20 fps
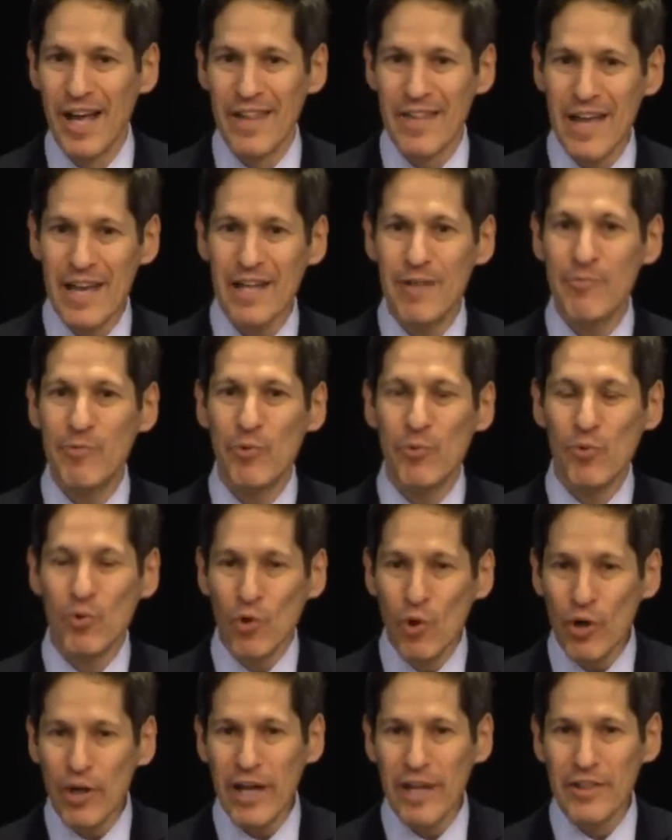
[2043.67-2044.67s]
Then if you
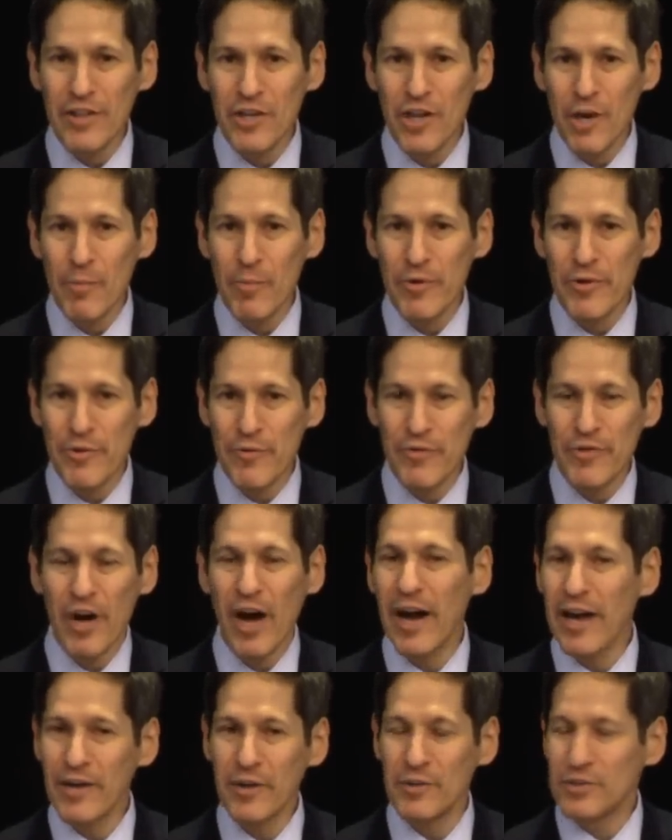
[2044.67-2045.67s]
look at the number you've
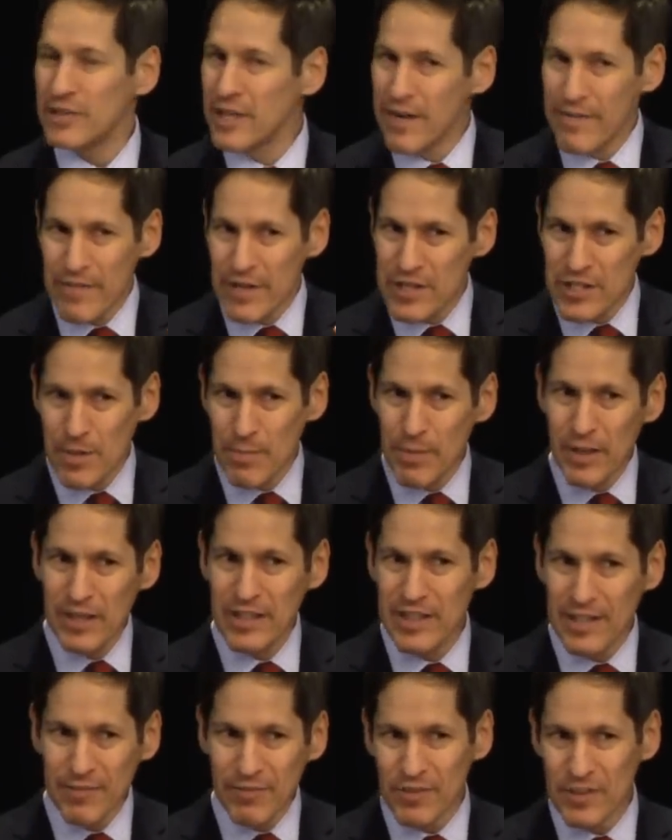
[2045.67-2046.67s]
diagnosed, and if there's a big
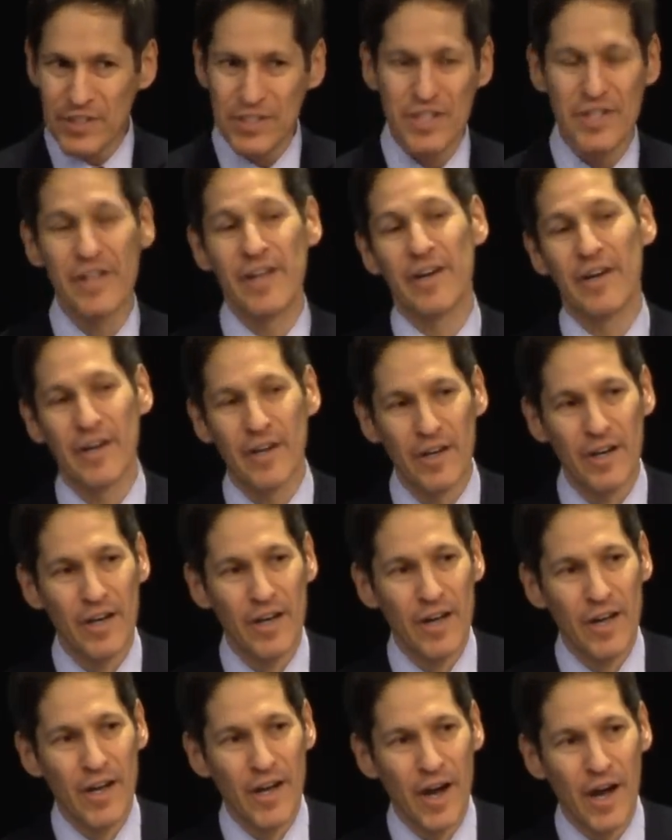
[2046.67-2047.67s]
difference there,
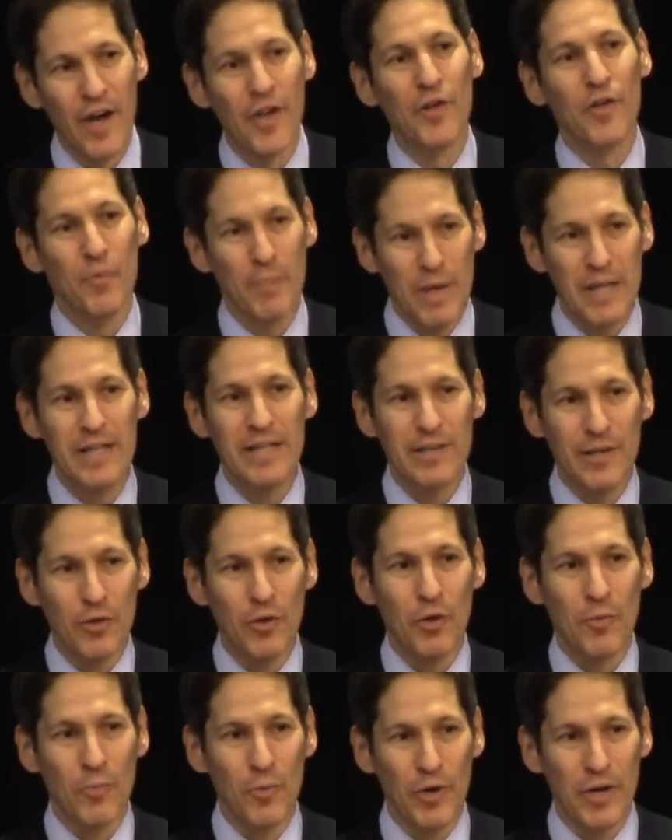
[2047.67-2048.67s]
uh, you may need to
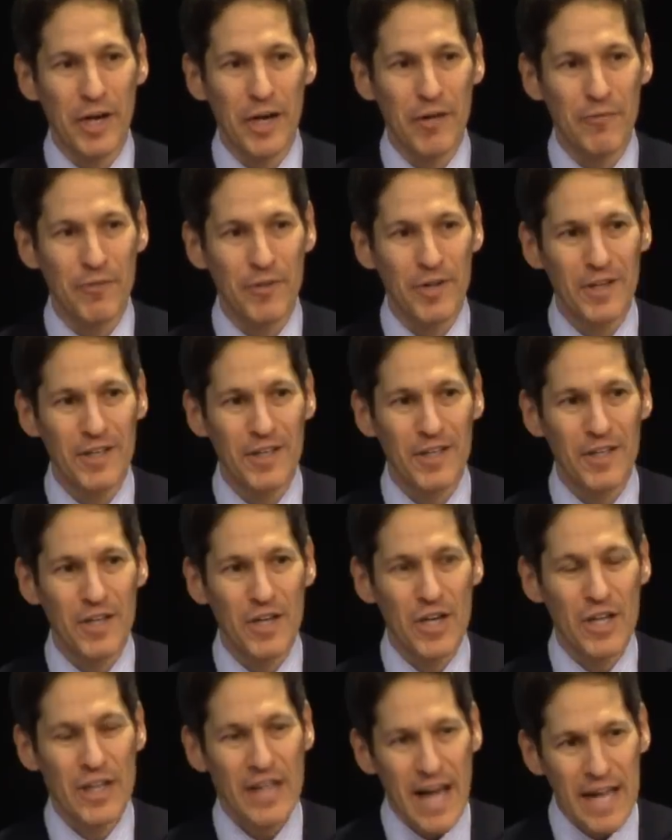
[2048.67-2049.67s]
look more carefully.
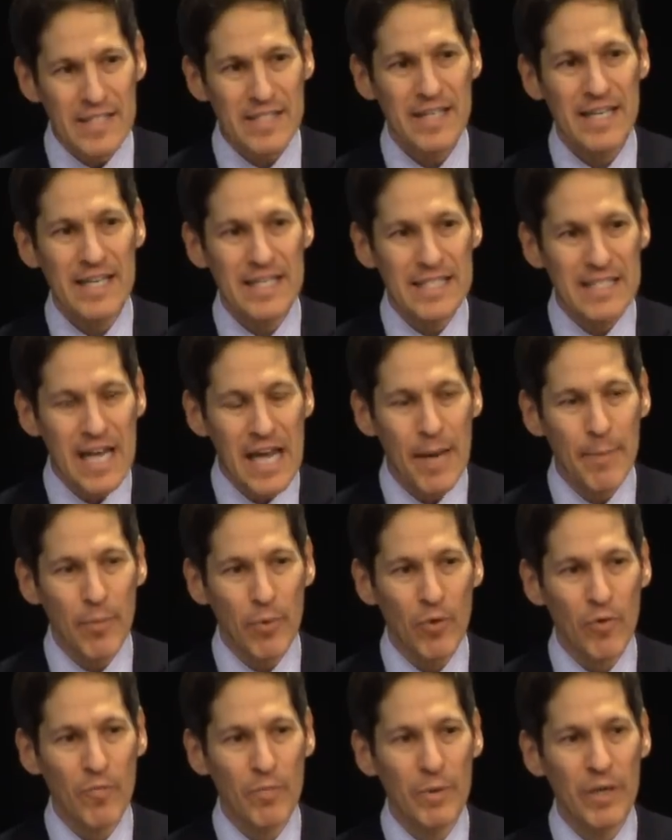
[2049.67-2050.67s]
That's an
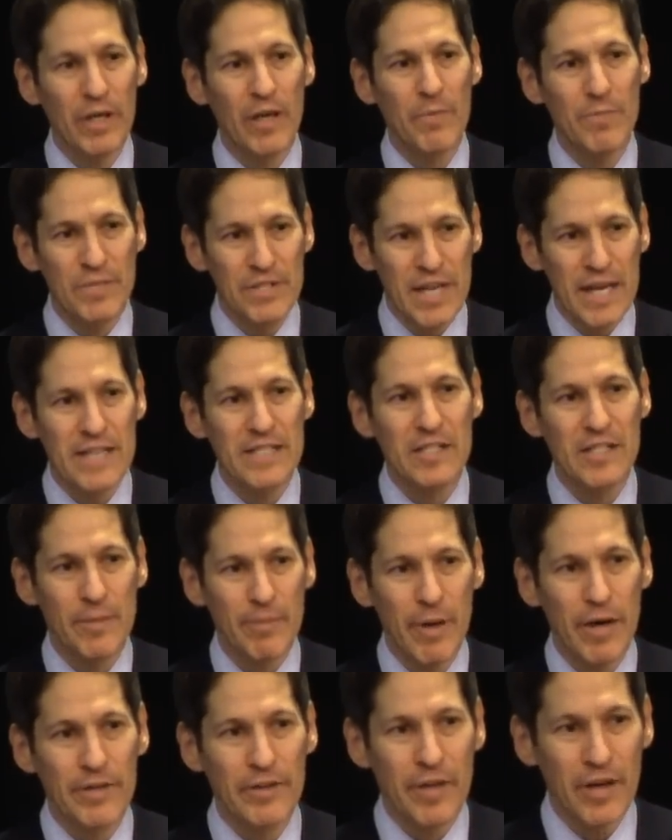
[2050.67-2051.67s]
example of being obsessed
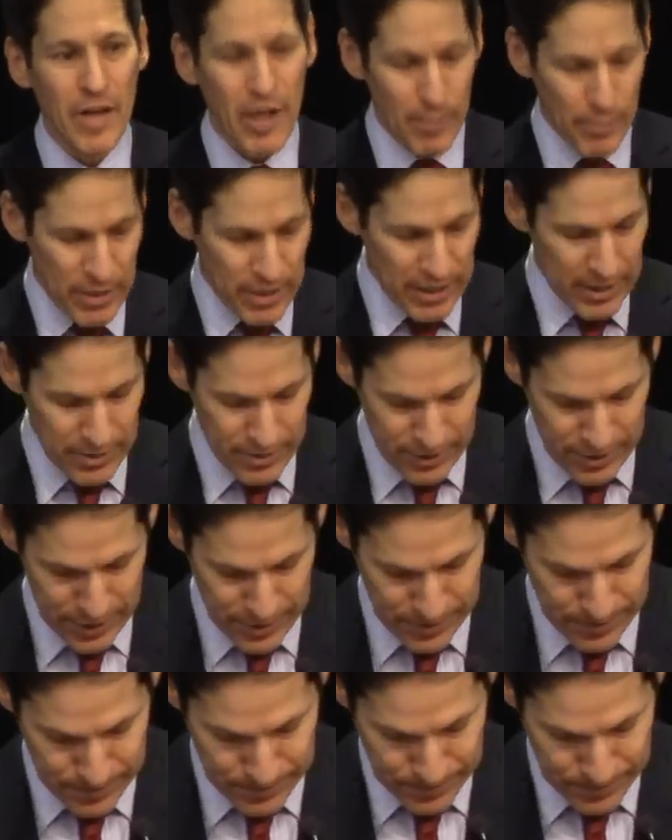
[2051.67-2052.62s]
about denominators.